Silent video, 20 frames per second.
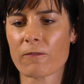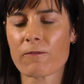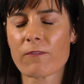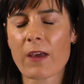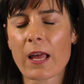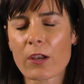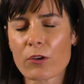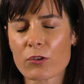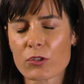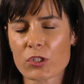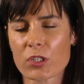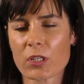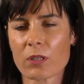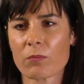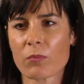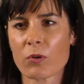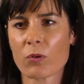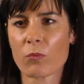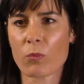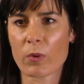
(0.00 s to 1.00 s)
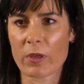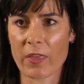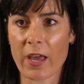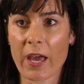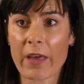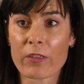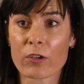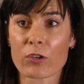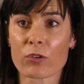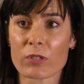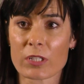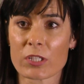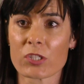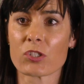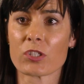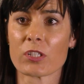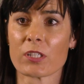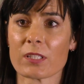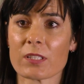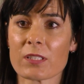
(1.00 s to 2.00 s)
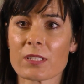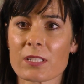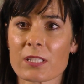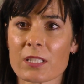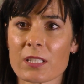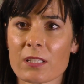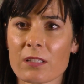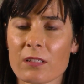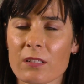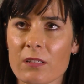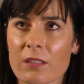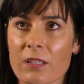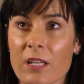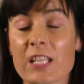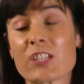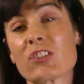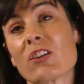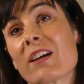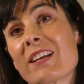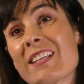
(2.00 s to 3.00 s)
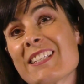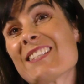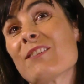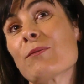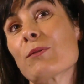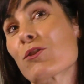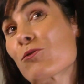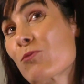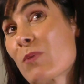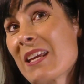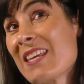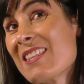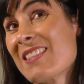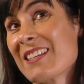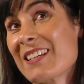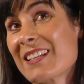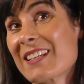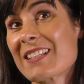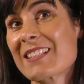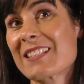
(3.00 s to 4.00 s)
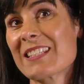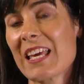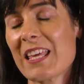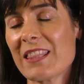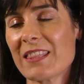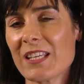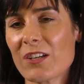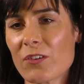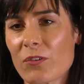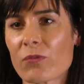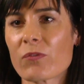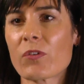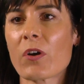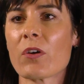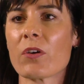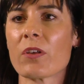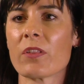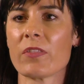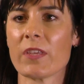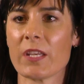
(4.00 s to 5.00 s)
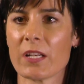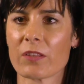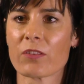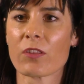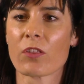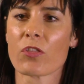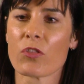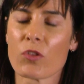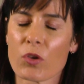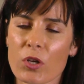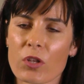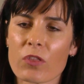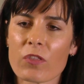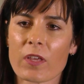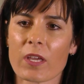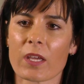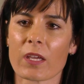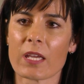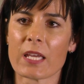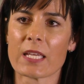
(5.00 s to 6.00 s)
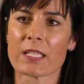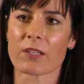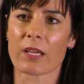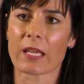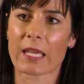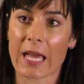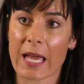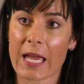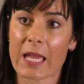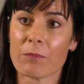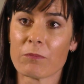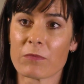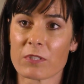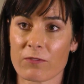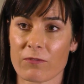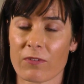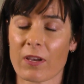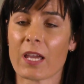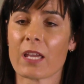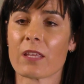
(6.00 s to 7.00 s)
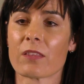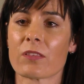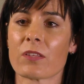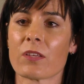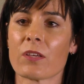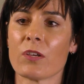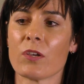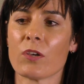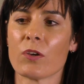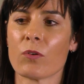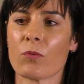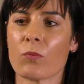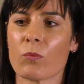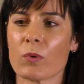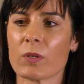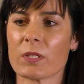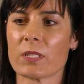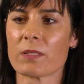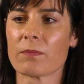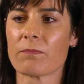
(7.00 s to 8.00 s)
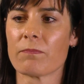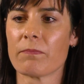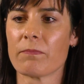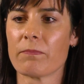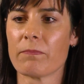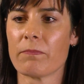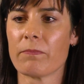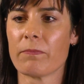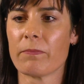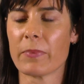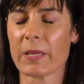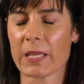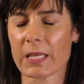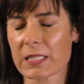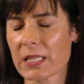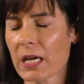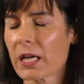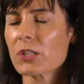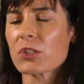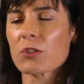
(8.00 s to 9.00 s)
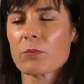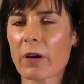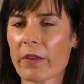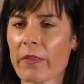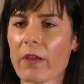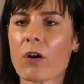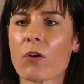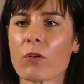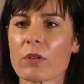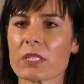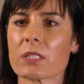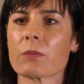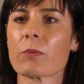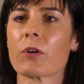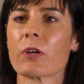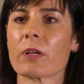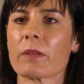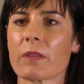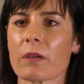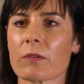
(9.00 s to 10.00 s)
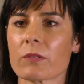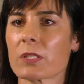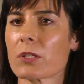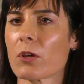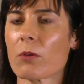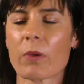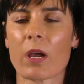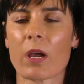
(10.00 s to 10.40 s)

fellowship with other Christians. Actually, I guess there were three things. And then the third thing, as I came to faith, was being touched by the Holy Spirit. That was so